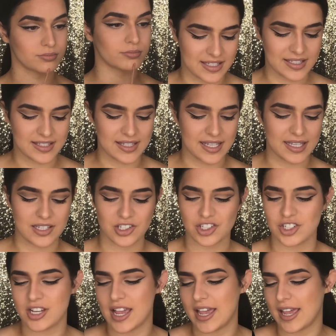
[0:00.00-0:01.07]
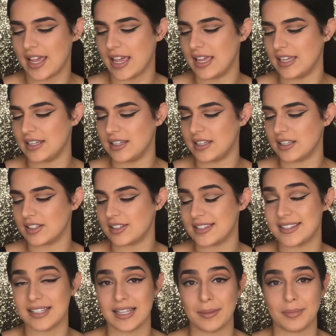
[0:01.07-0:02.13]
This is the shade
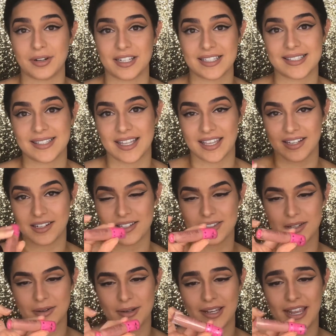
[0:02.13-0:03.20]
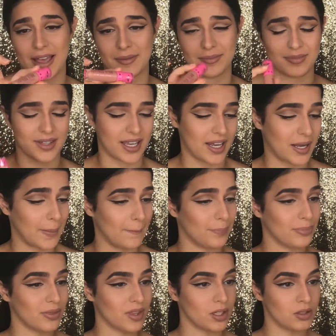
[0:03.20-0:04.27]
Celebrity Skin. So yeah,
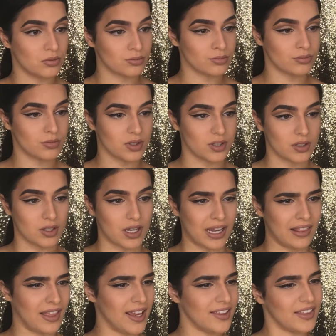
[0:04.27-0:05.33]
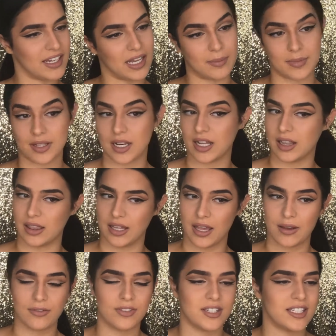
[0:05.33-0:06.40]
I like the name and I
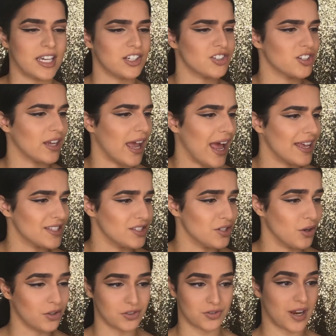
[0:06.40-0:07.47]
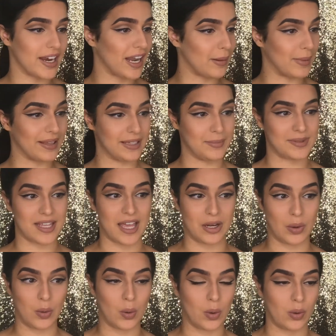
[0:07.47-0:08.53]
love the texture. It has not dried out my lips
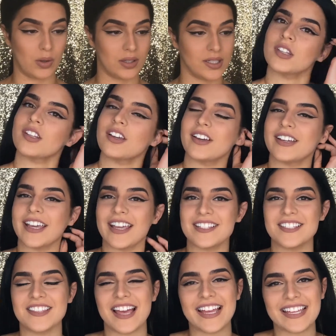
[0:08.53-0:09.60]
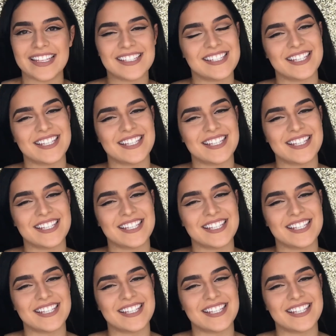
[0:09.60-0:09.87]
at all. Okay, so that is